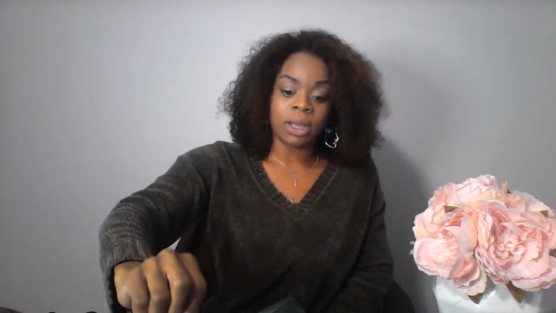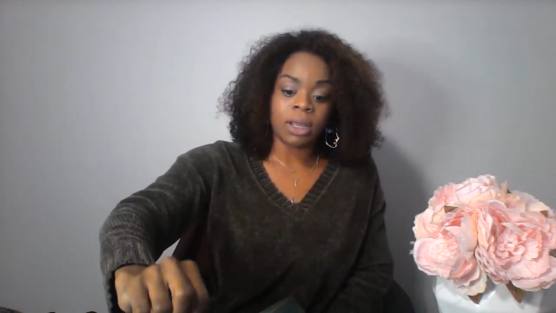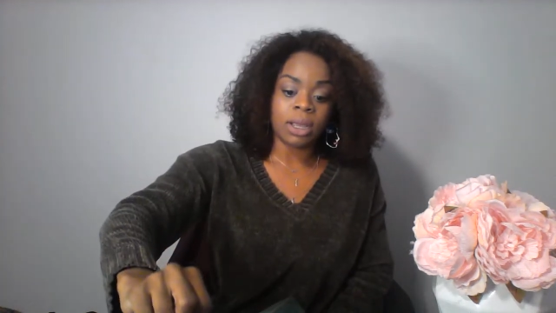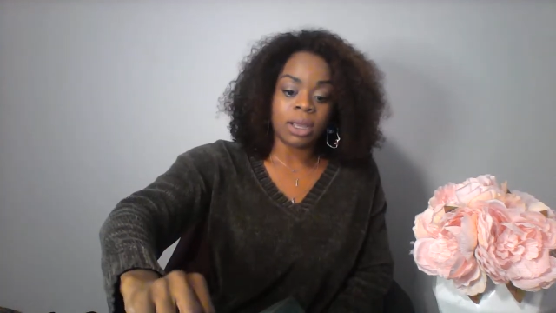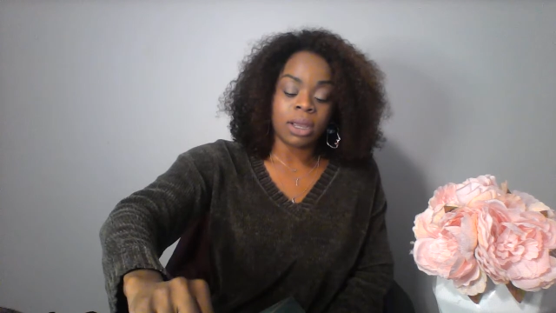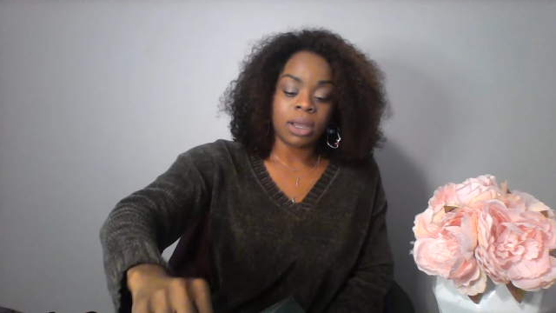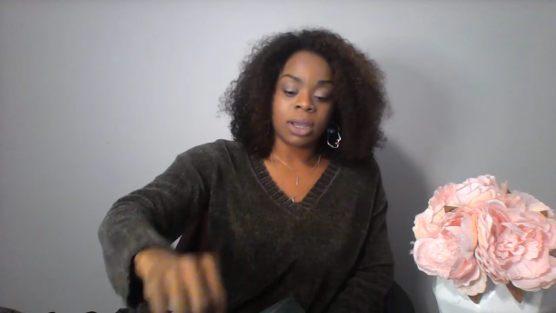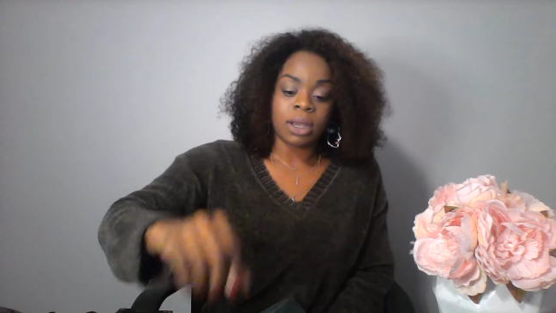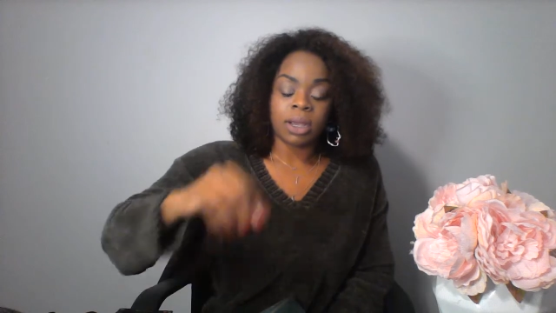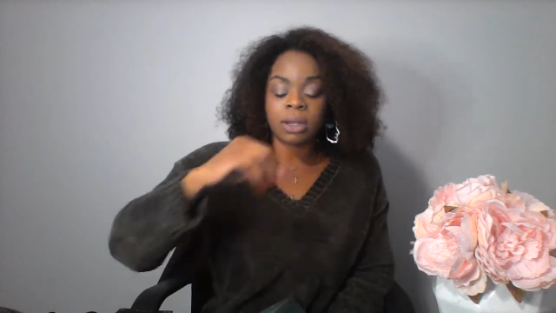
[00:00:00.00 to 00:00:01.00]

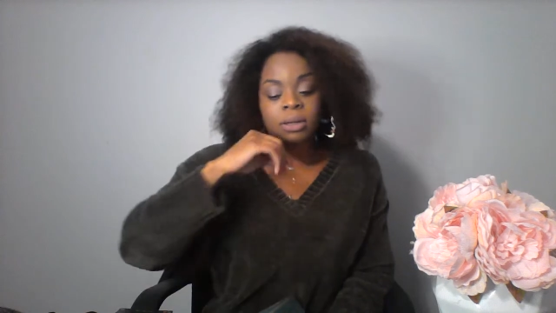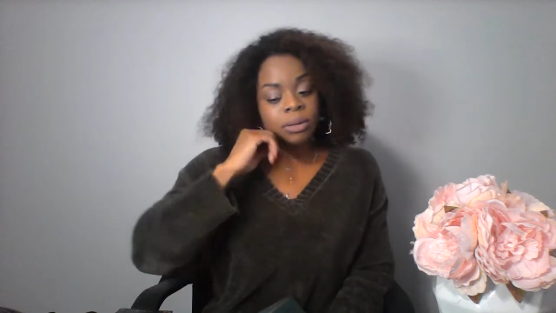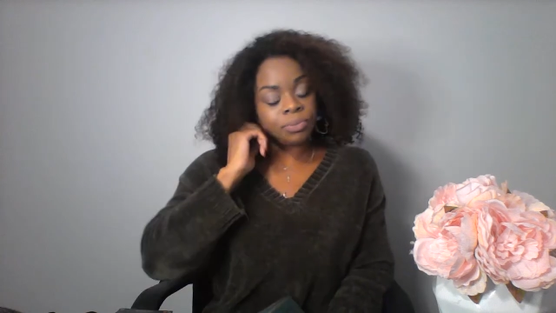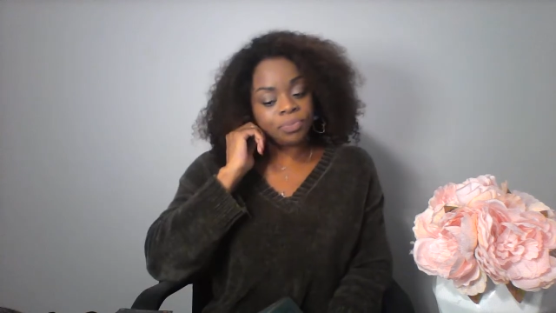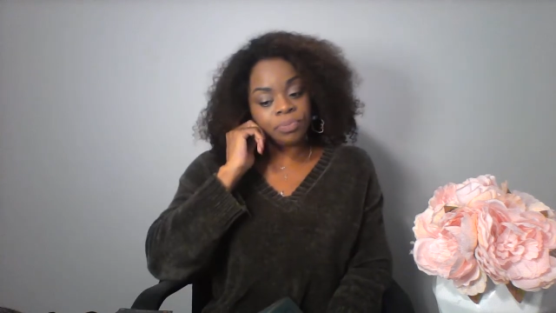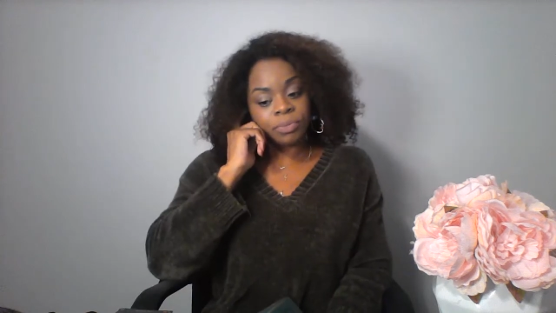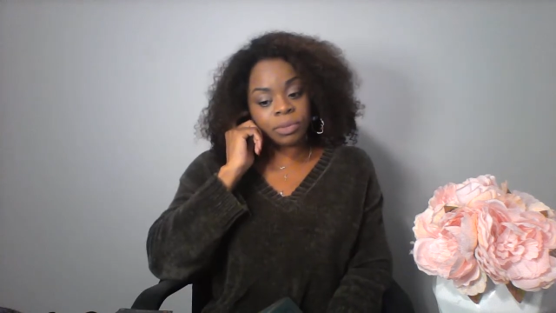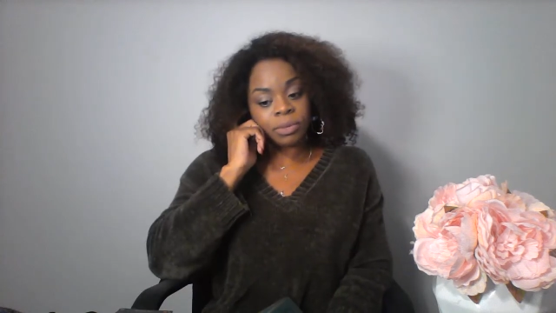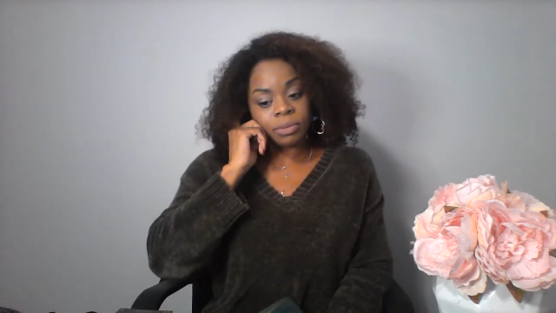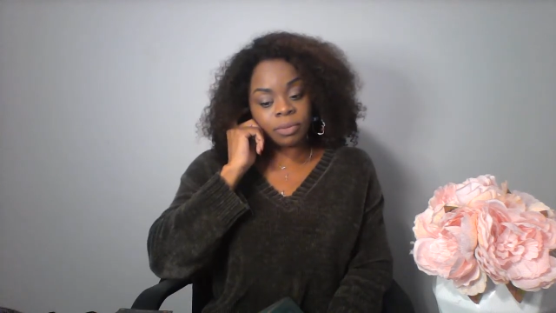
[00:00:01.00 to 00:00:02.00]

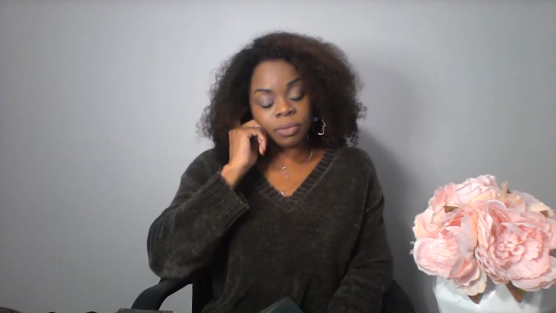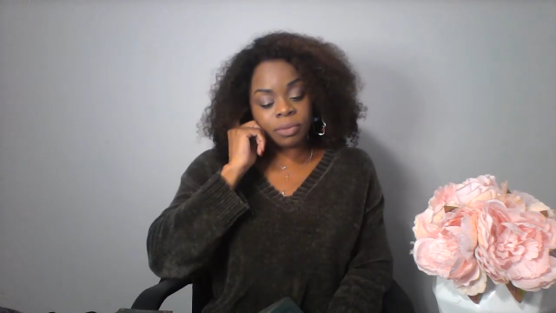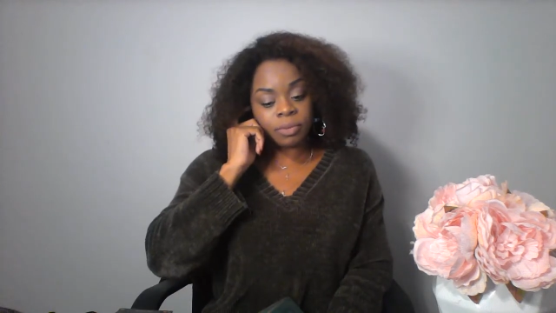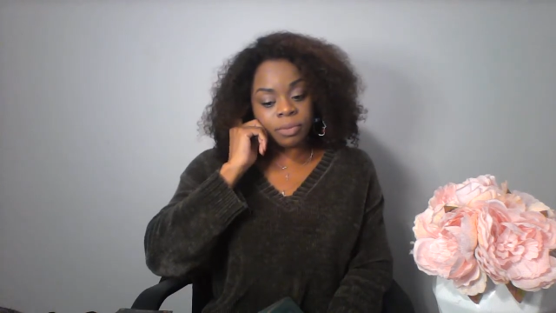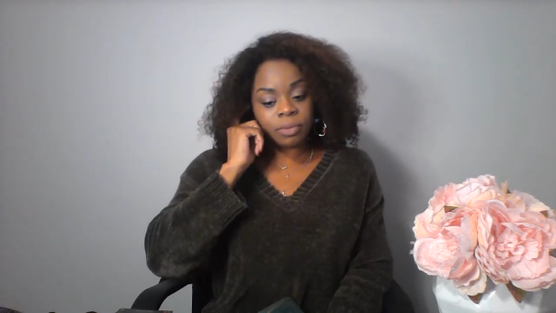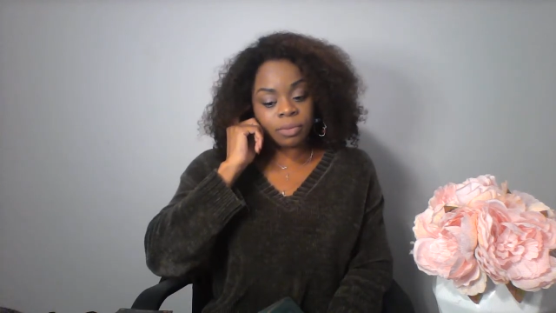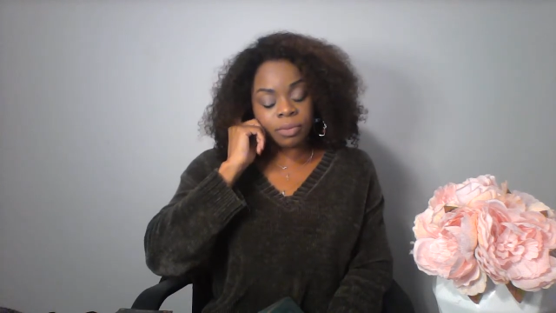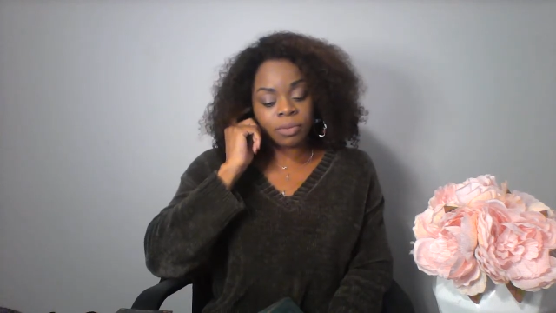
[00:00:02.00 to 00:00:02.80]
Nothing is said.